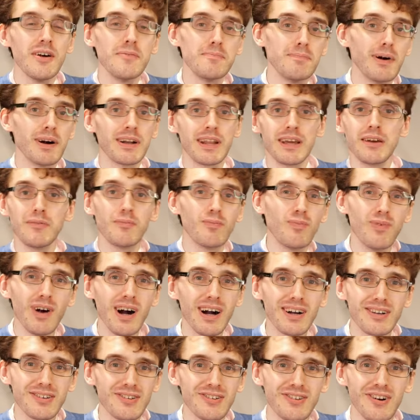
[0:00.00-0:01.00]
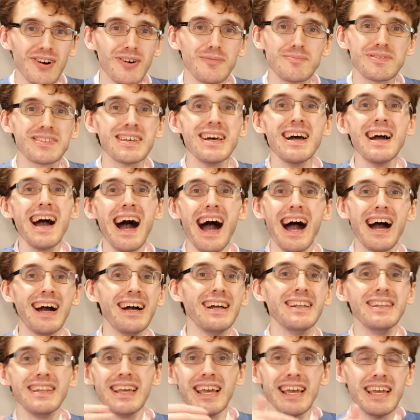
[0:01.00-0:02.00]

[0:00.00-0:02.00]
but in workshops and